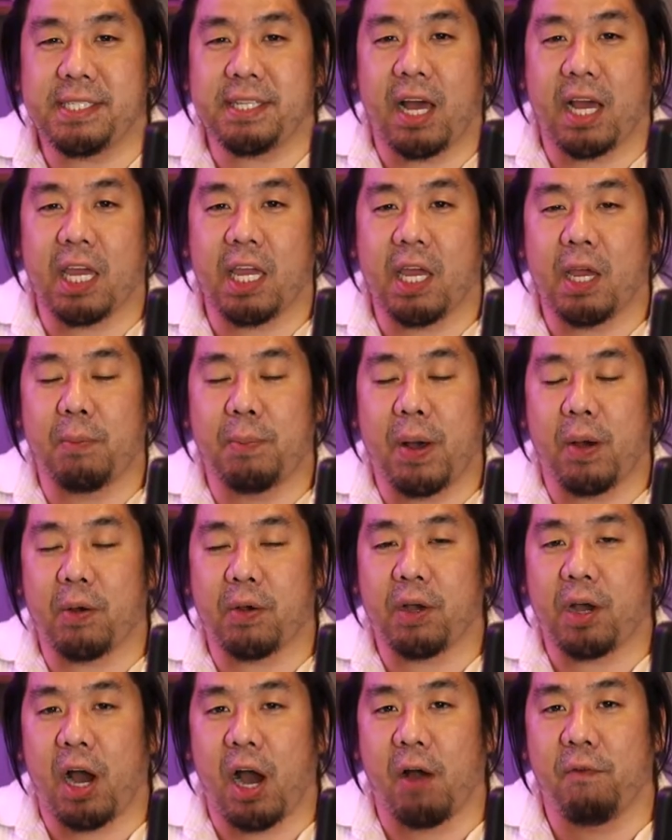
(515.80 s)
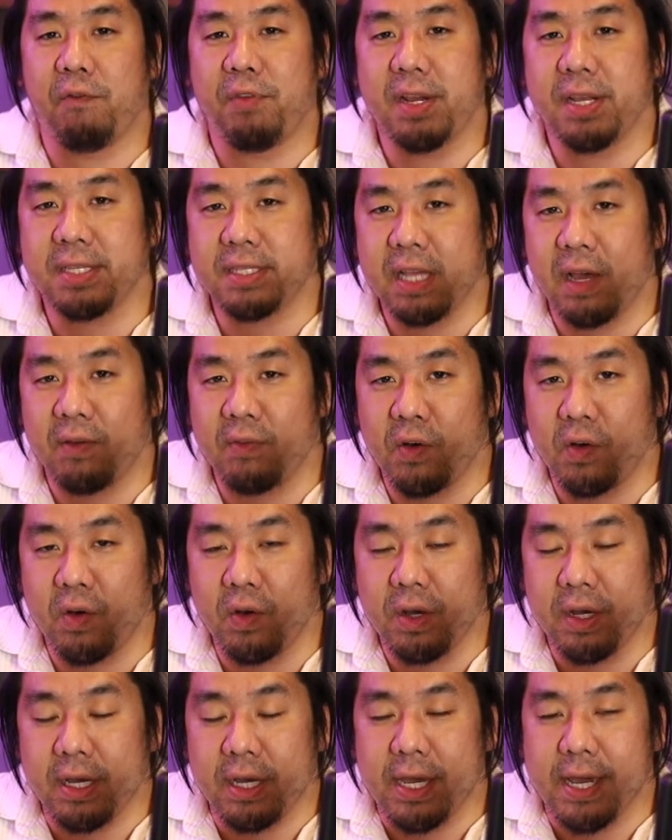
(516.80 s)
talking about confidence
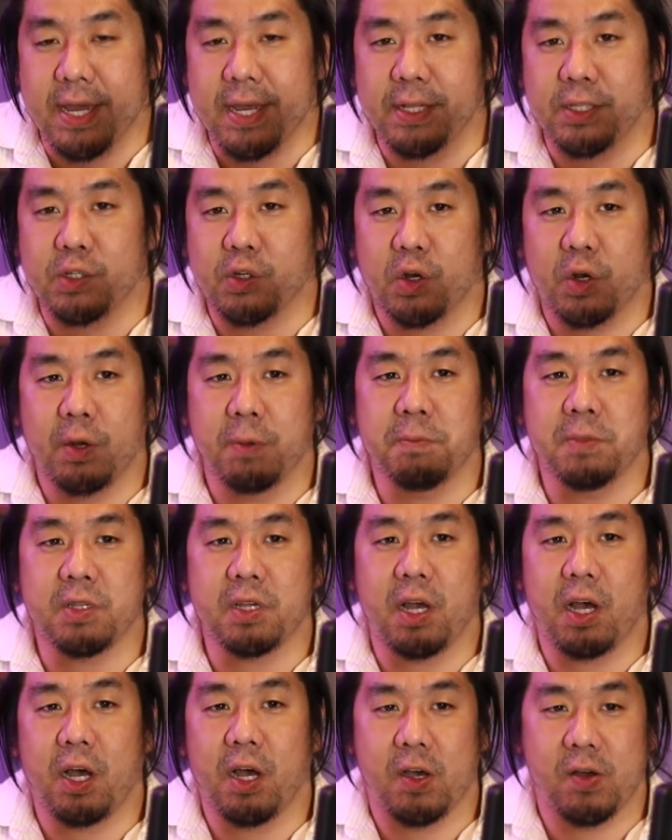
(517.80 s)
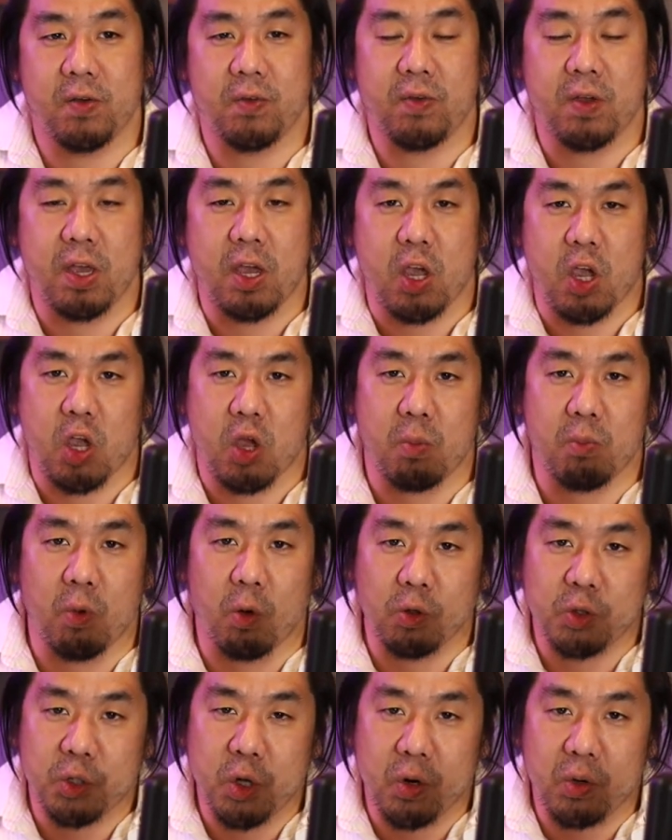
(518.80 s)
level in terms of
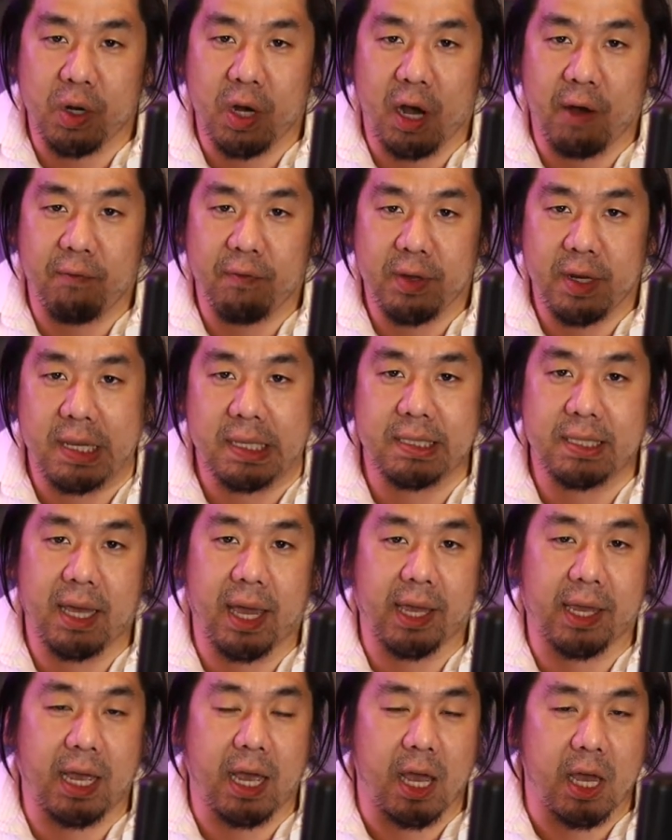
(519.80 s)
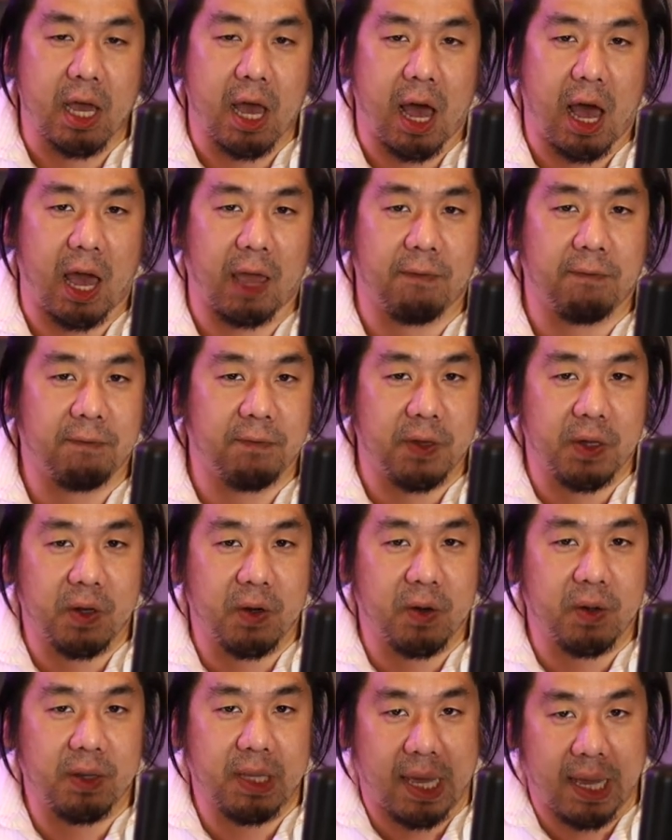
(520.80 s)
emotional confidence, like I
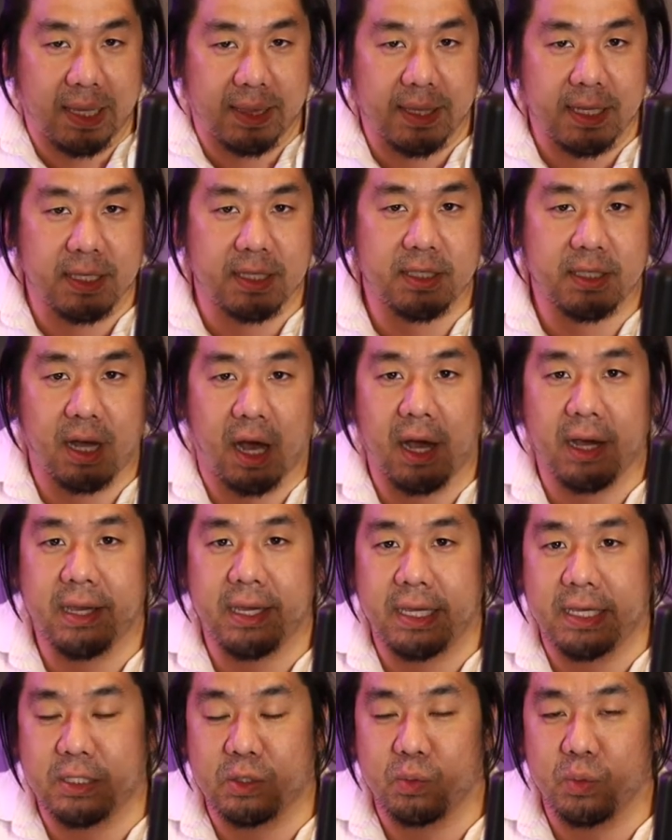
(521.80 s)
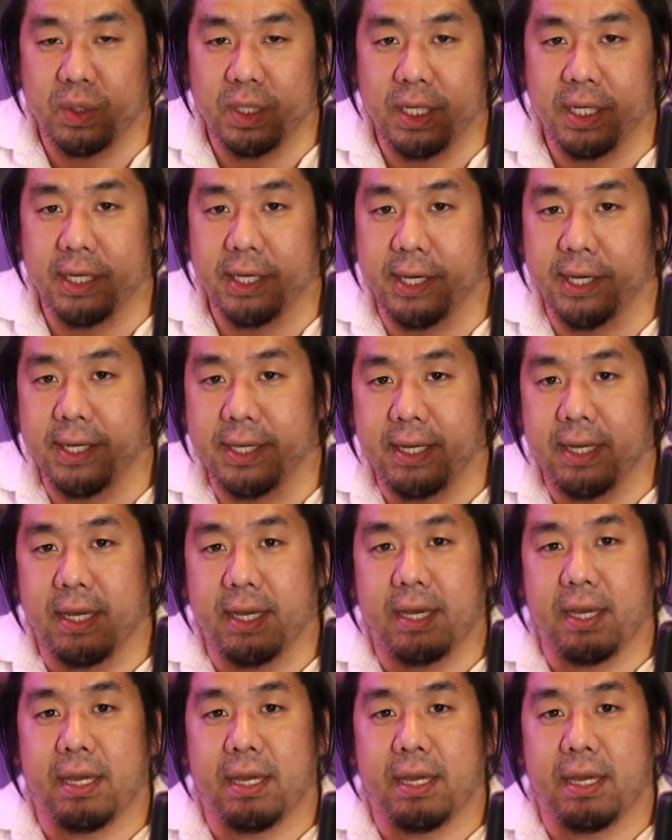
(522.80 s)
feel like this stock is really good.